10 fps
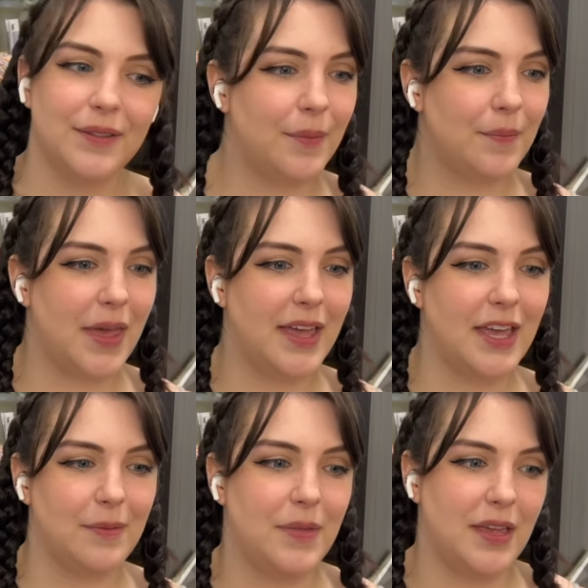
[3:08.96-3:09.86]

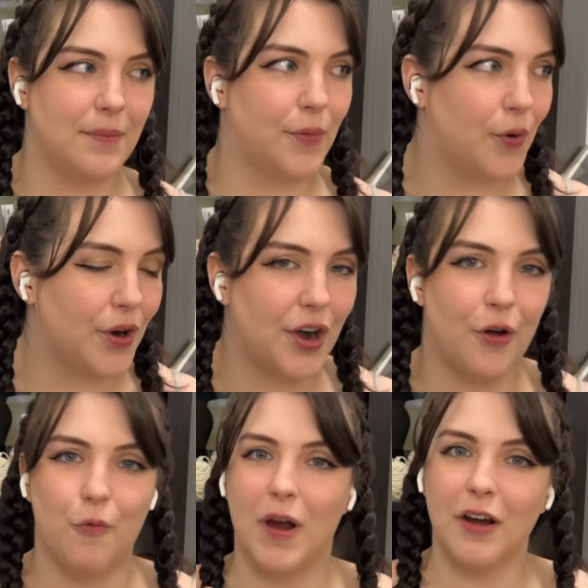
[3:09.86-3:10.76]
making me more
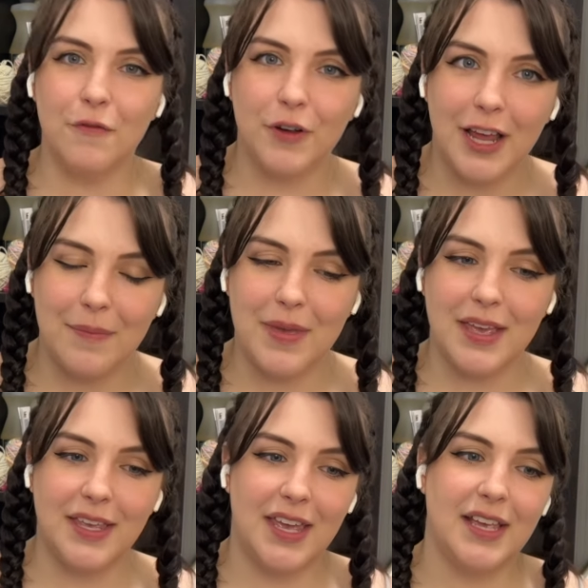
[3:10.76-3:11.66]
aware of what I'm
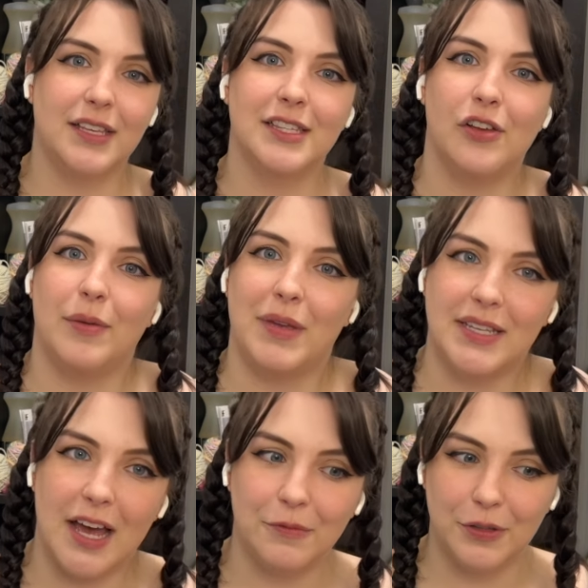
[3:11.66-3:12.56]
making, slowing me
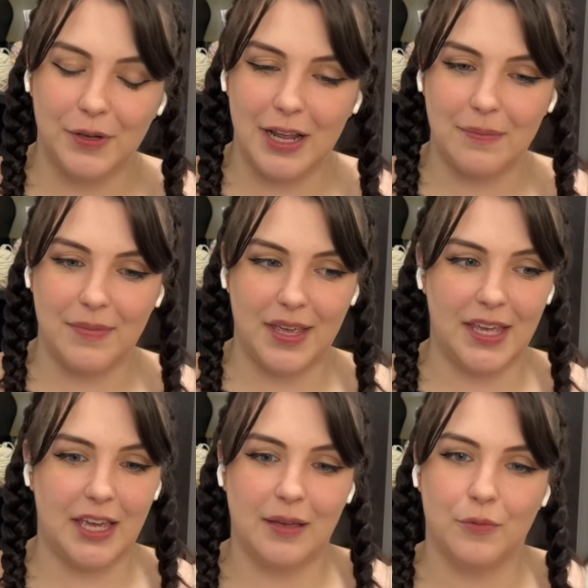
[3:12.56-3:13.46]
down with what I'm
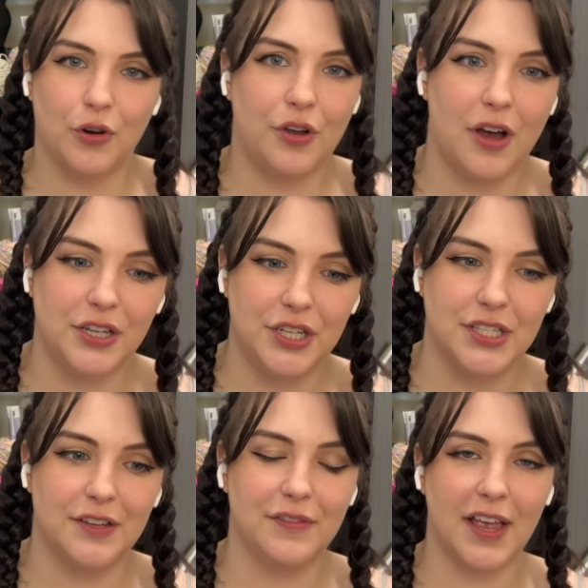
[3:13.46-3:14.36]
making, and more
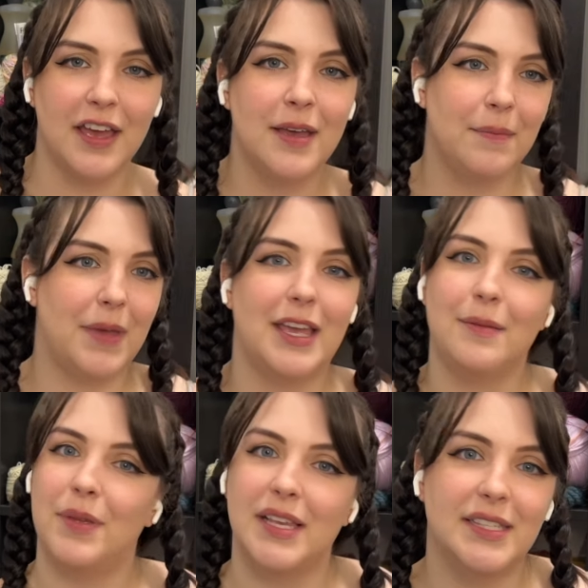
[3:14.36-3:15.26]
conscious of like
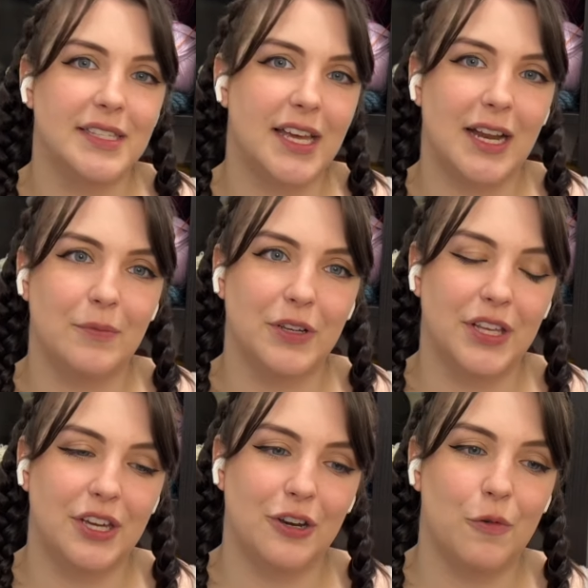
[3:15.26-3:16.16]
making pieces that I'm
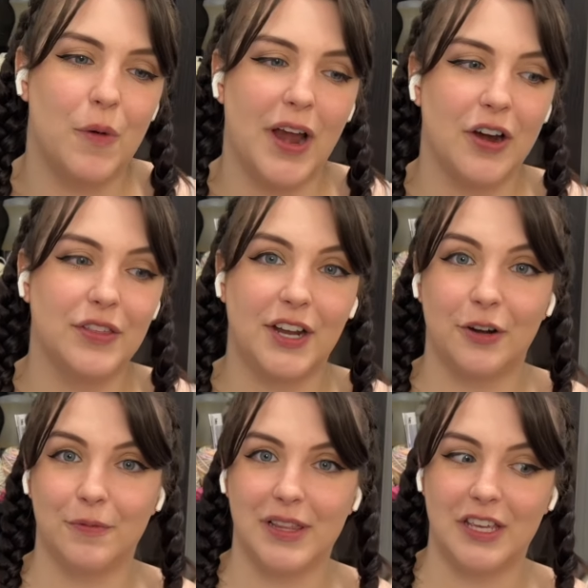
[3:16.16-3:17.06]
really gonna wear that
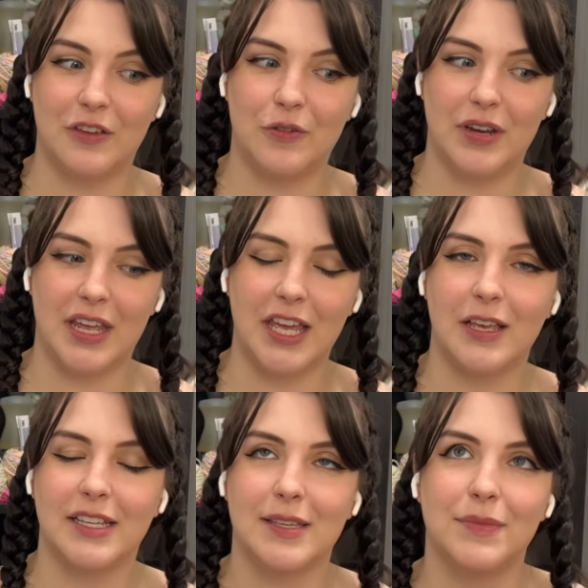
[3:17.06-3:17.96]
are really unique.
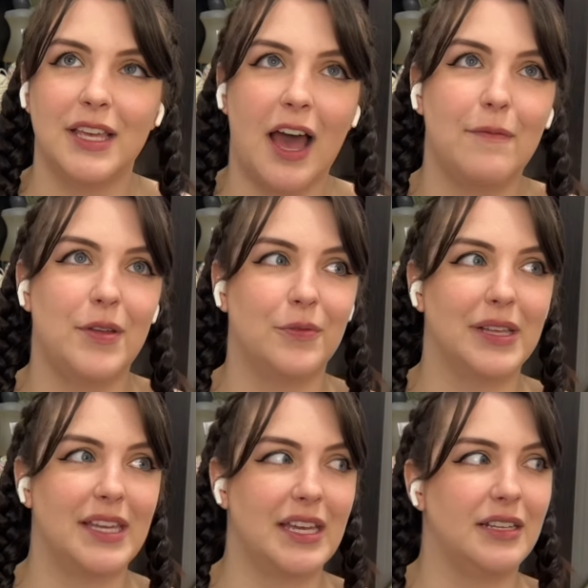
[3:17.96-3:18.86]
Because something I've been
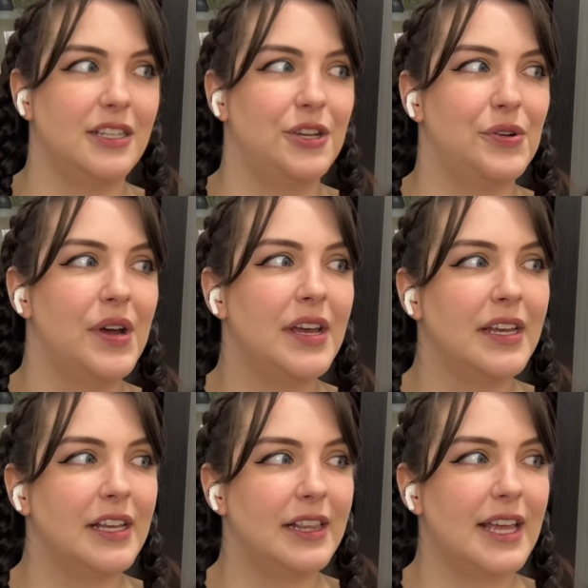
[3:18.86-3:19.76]
really into
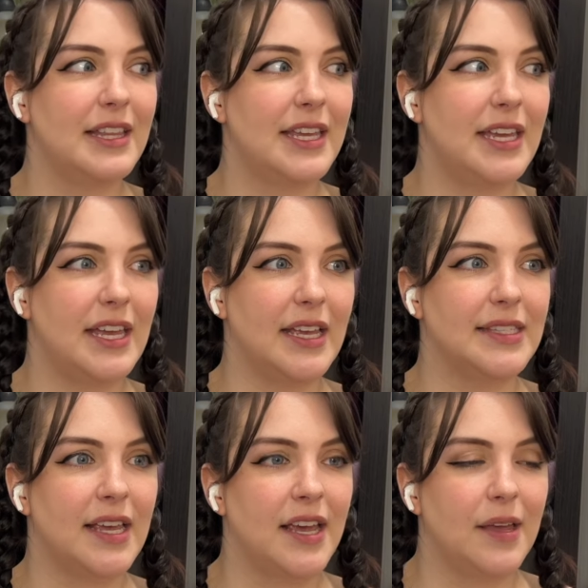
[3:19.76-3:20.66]
lately
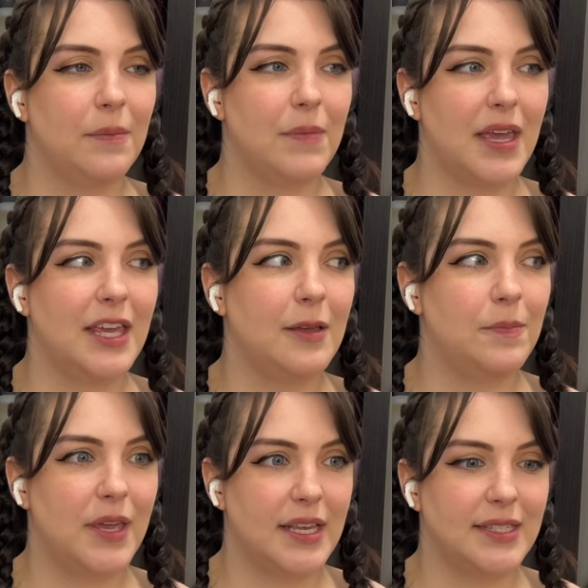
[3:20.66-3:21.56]
is making
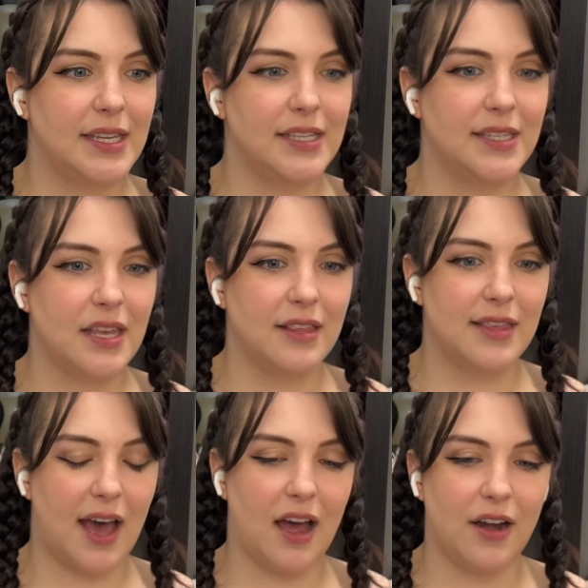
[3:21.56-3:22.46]
pieces
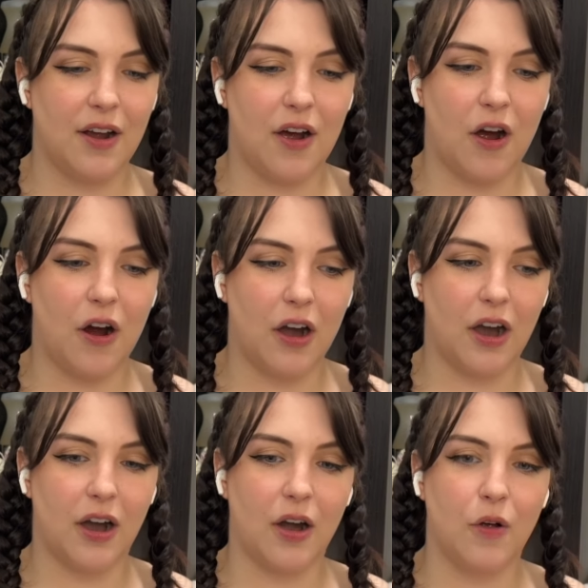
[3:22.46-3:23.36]
that
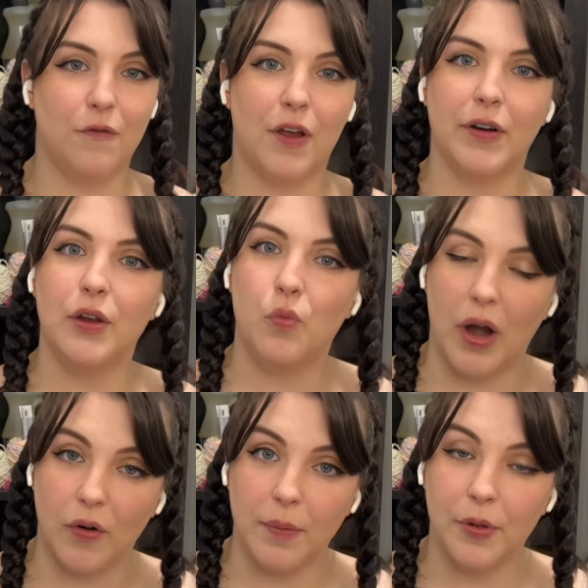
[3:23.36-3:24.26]
are very
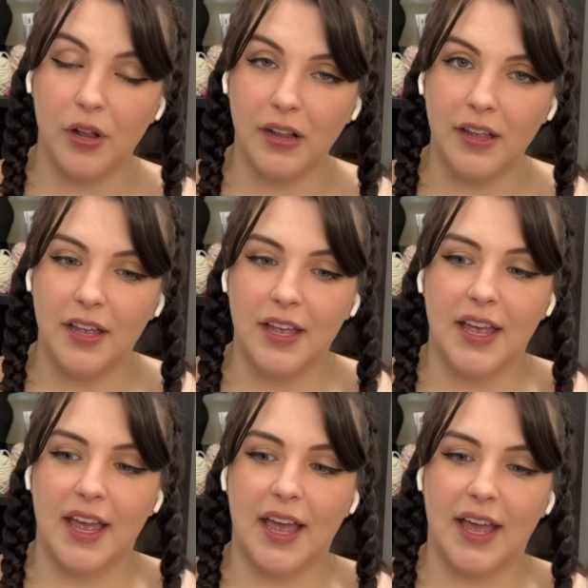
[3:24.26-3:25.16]
wearable
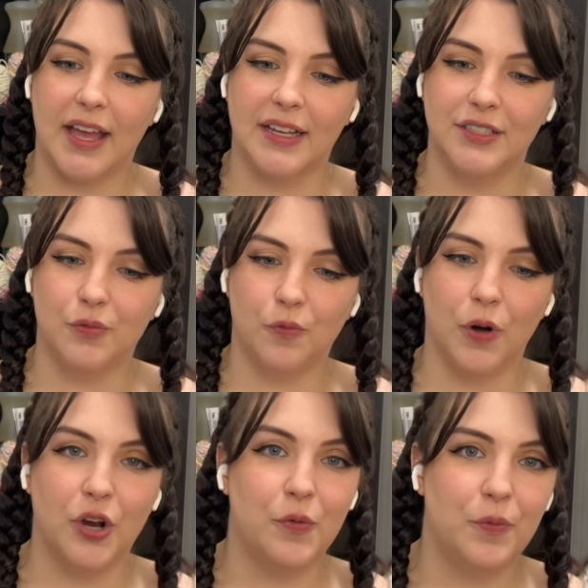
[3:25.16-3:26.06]
and
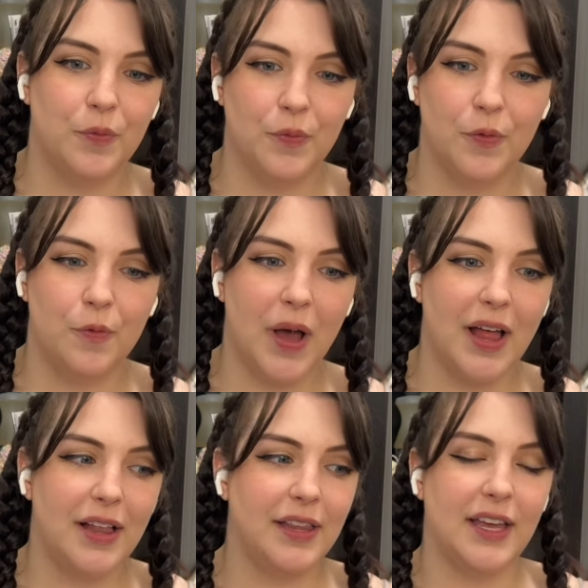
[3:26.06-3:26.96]
work
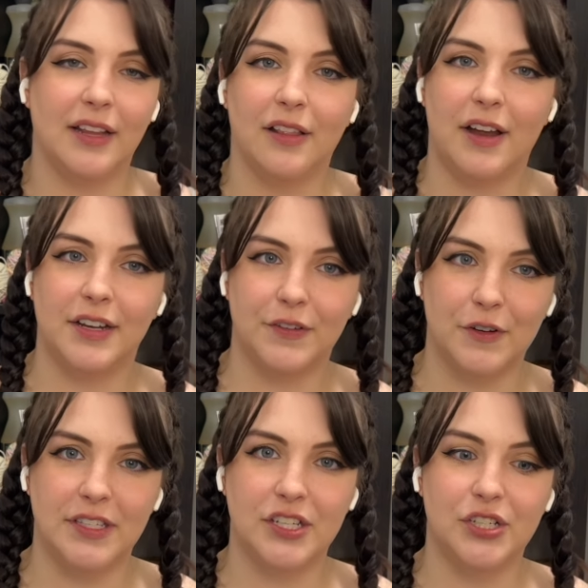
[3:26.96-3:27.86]
well in a lot of
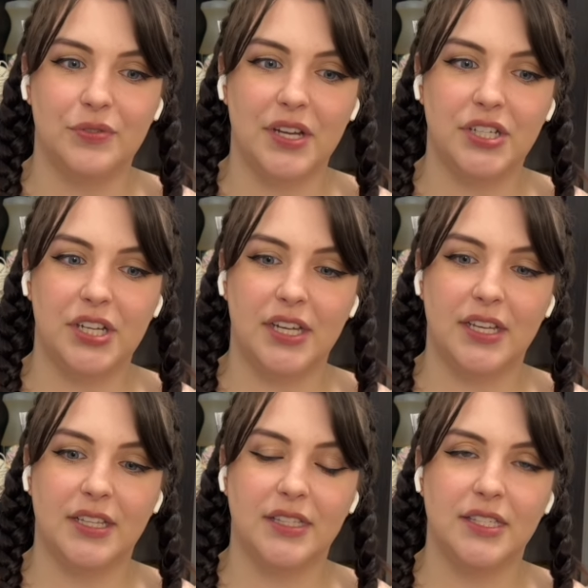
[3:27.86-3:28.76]
different
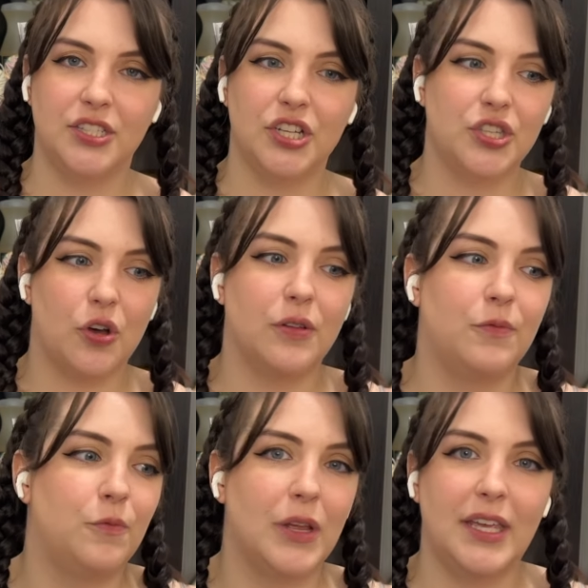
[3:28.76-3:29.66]
situations, just
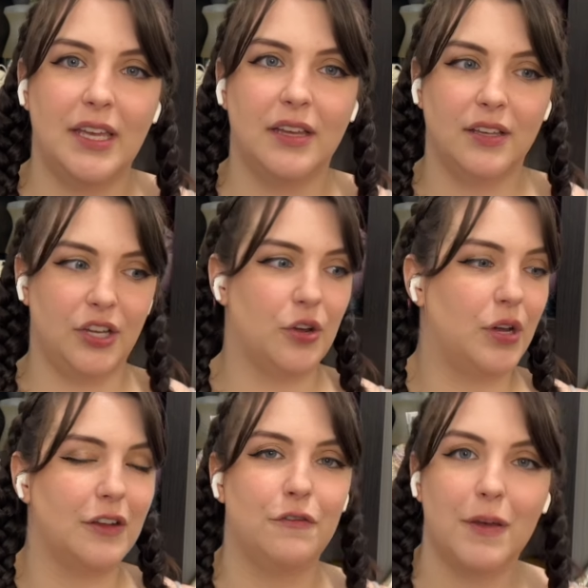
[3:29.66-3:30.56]
really,
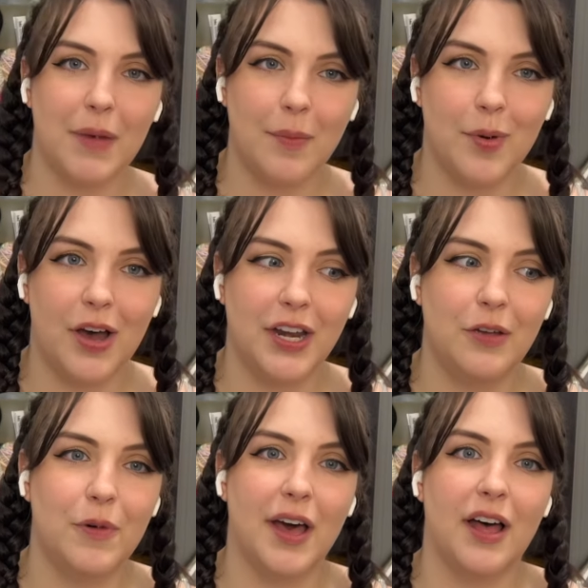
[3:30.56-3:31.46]
gonna fit my body
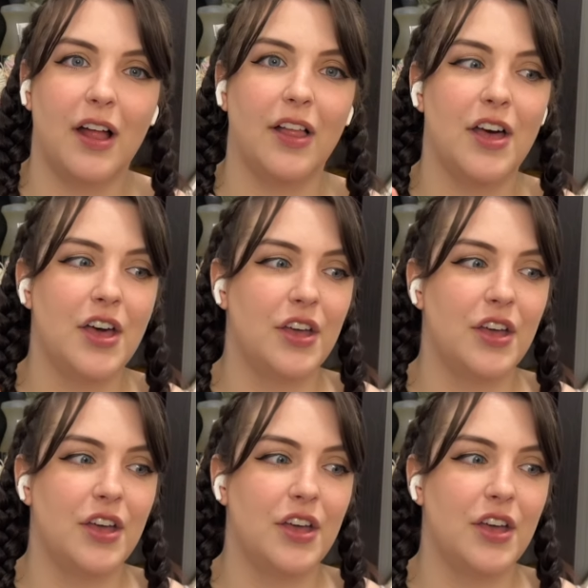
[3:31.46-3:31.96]
well.